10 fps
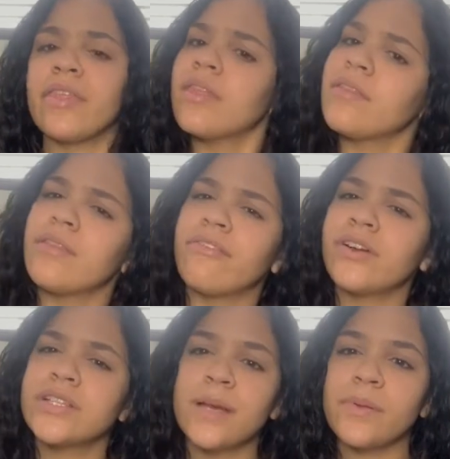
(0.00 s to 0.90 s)
the
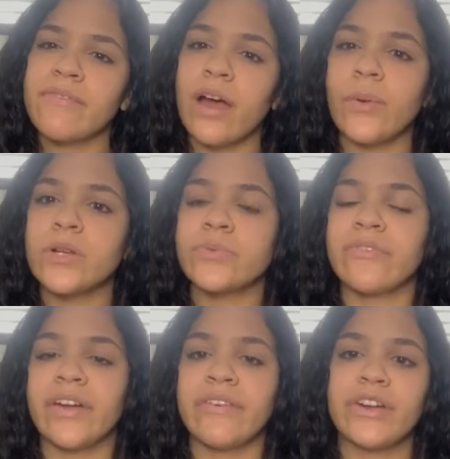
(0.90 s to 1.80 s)
first couple of hours were
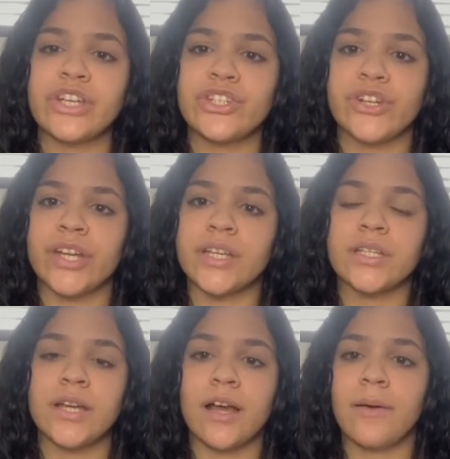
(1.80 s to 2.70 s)
very very
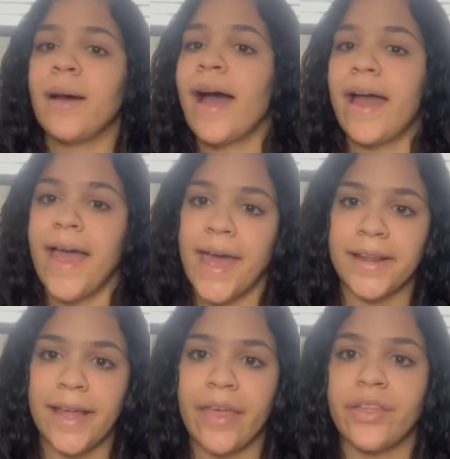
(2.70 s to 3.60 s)
strange um, i had a
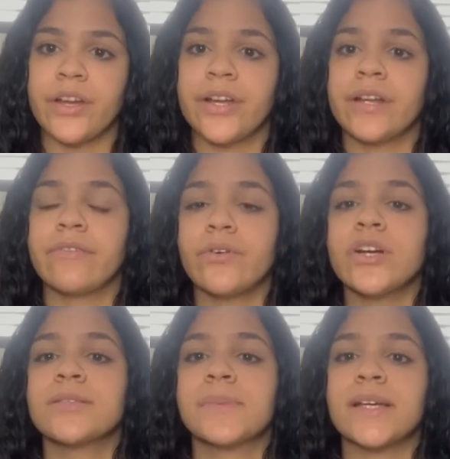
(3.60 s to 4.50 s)
catheter and of
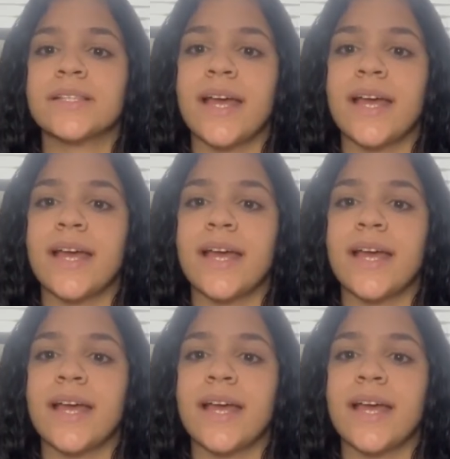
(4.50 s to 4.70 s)
course because i